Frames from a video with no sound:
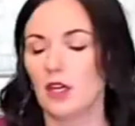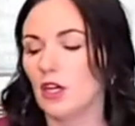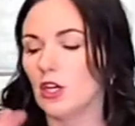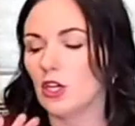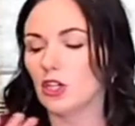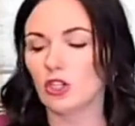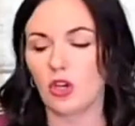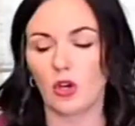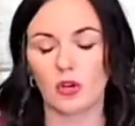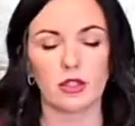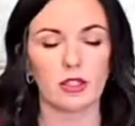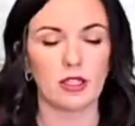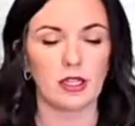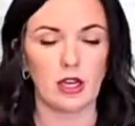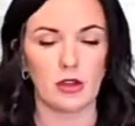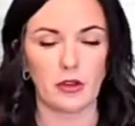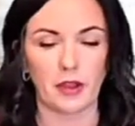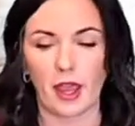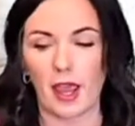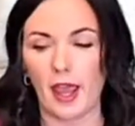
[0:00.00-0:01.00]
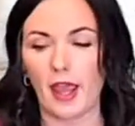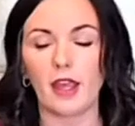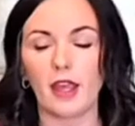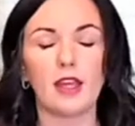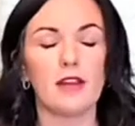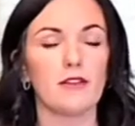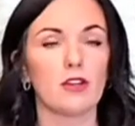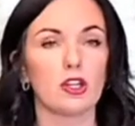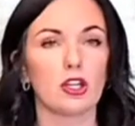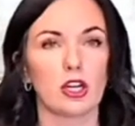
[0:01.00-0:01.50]
Totally okay.
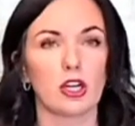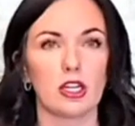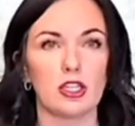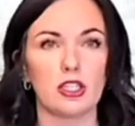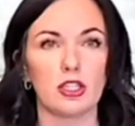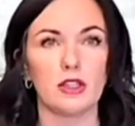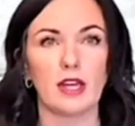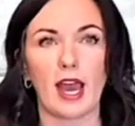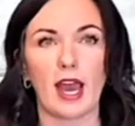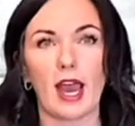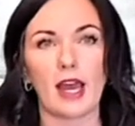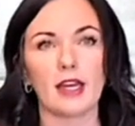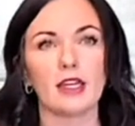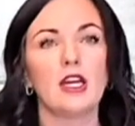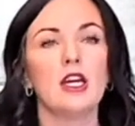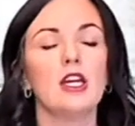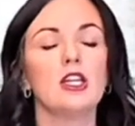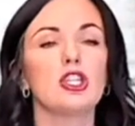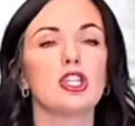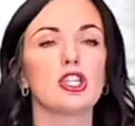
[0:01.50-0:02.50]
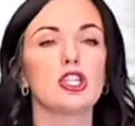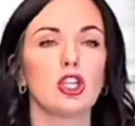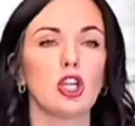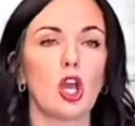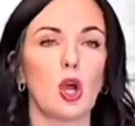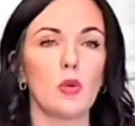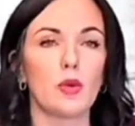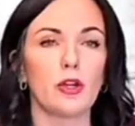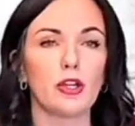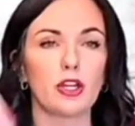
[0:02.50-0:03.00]
If you're going to do that, just
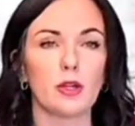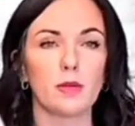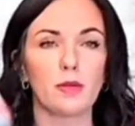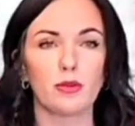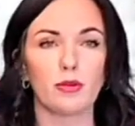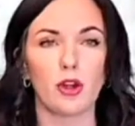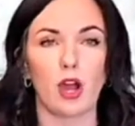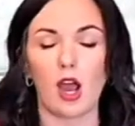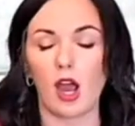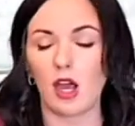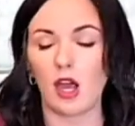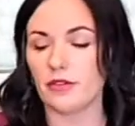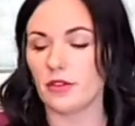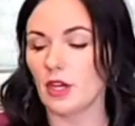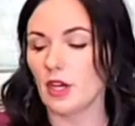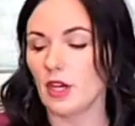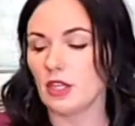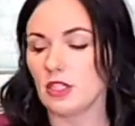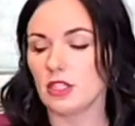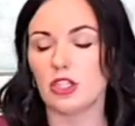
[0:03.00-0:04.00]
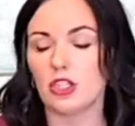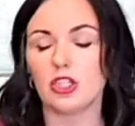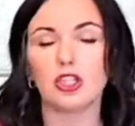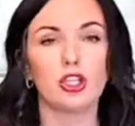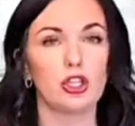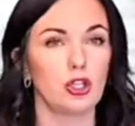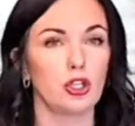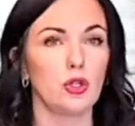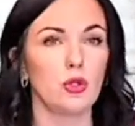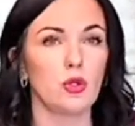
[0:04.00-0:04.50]
lower your broth to
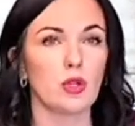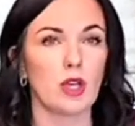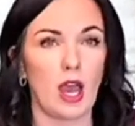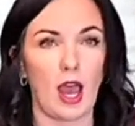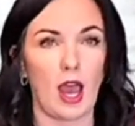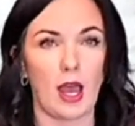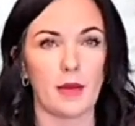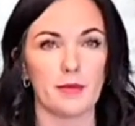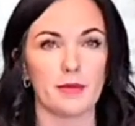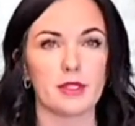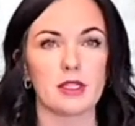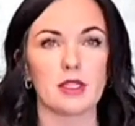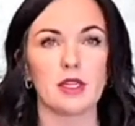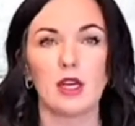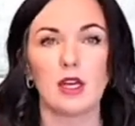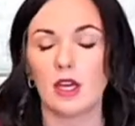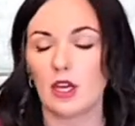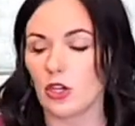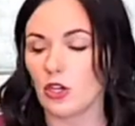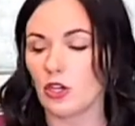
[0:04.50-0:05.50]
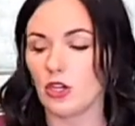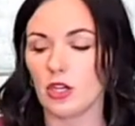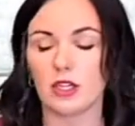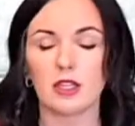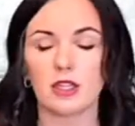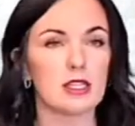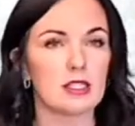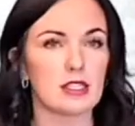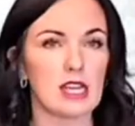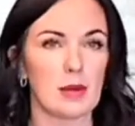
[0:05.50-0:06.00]
two cups Cook
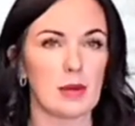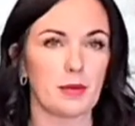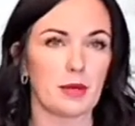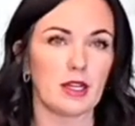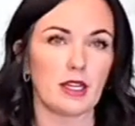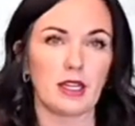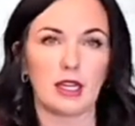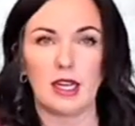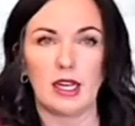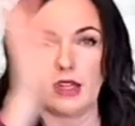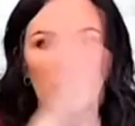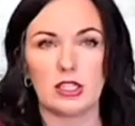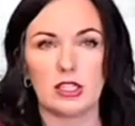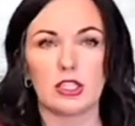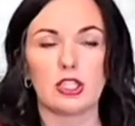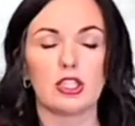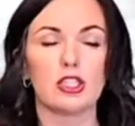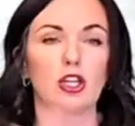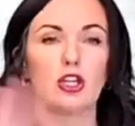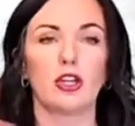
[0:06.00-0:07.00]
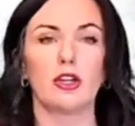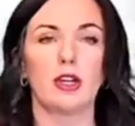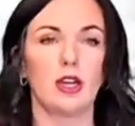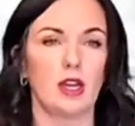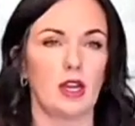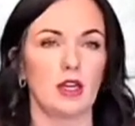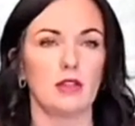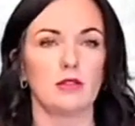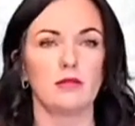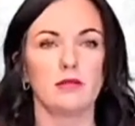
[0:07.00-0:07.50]
this separately and then stir it
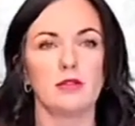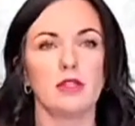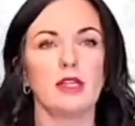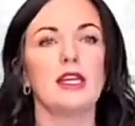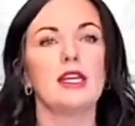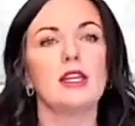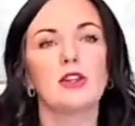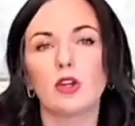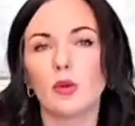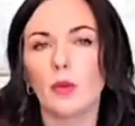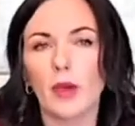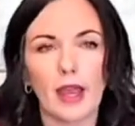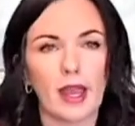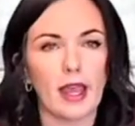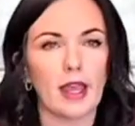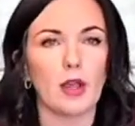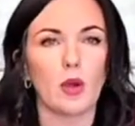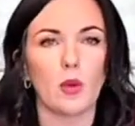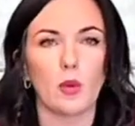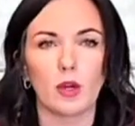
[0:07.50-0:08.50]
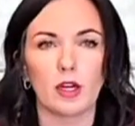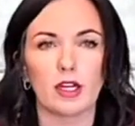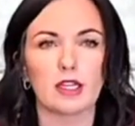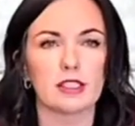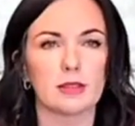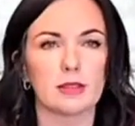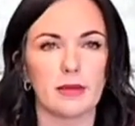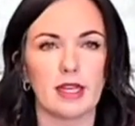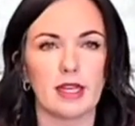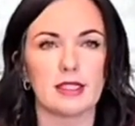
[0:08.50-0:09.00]
in. Either way works
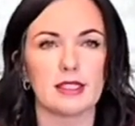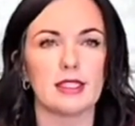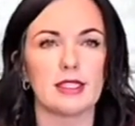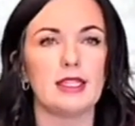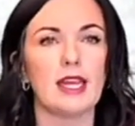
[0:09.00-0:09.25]
amazing.